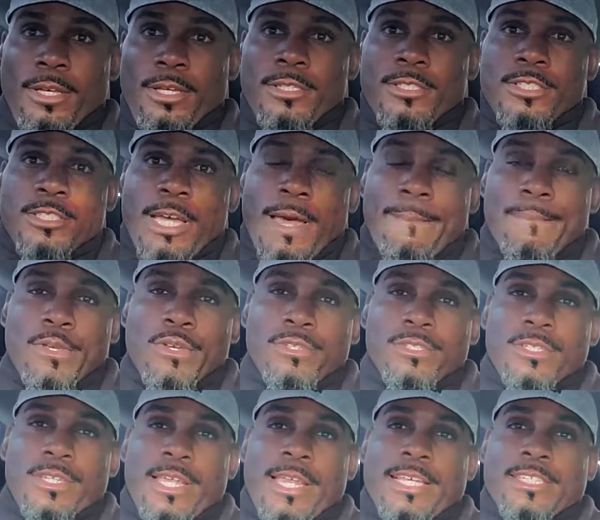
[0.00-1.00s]
Stop
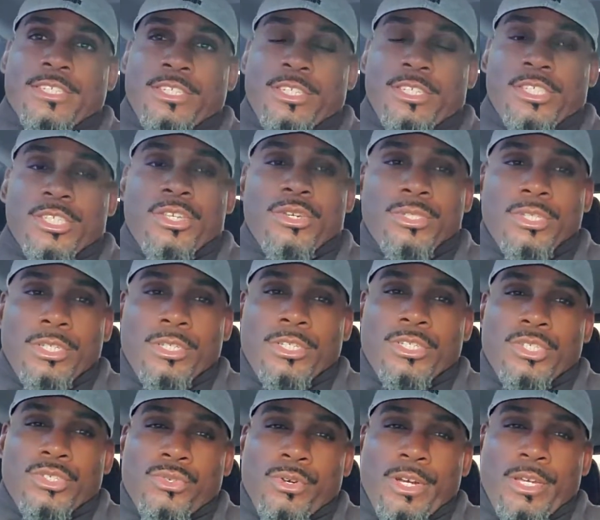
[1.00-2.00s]
using it as an excuse to
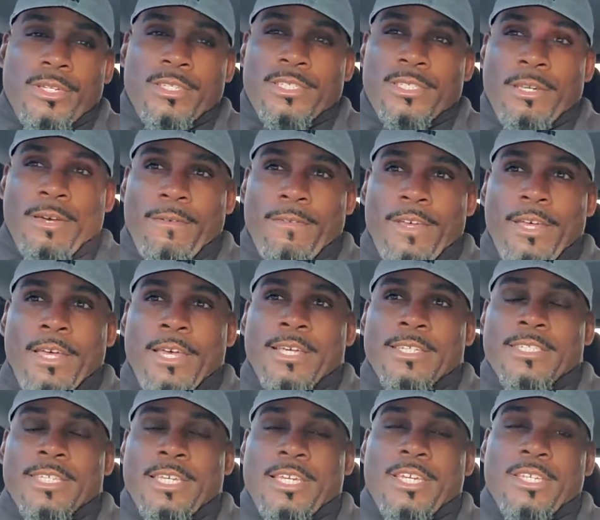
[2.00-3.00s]
destroy yourself,
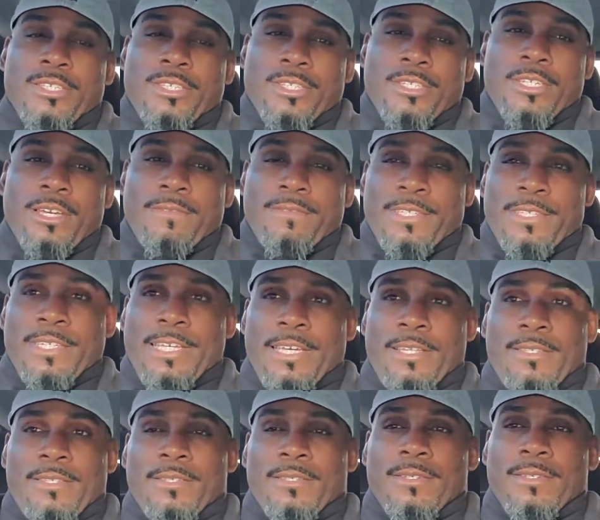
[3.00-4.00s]
to eat yourself to
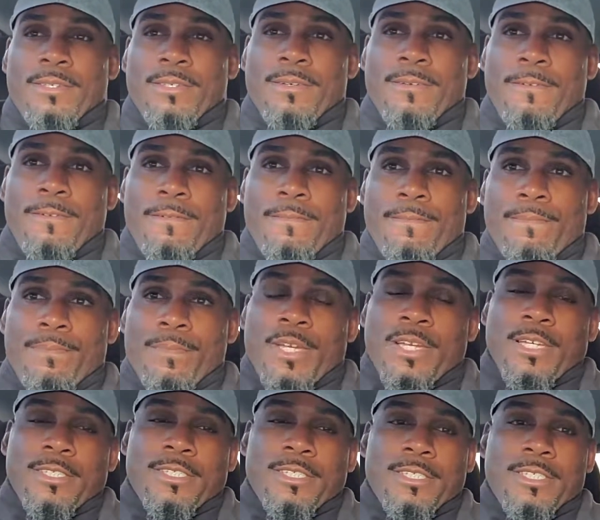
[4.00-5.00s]
death,
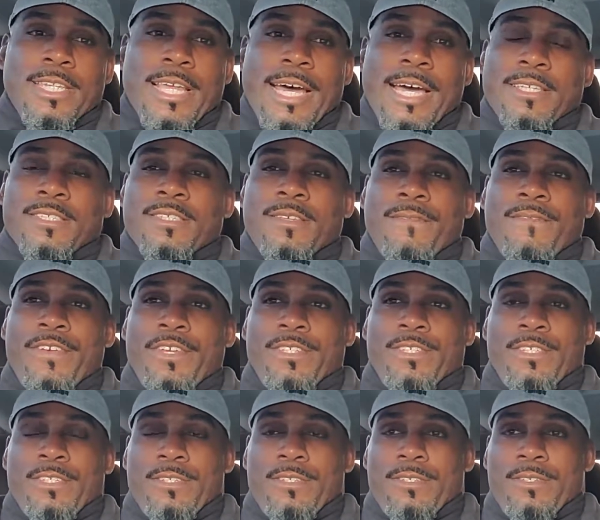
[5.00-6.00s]
because it's not
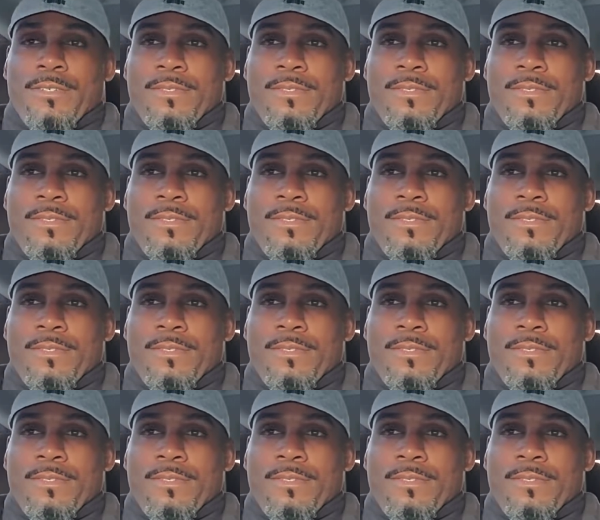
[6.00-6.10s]
sufficient.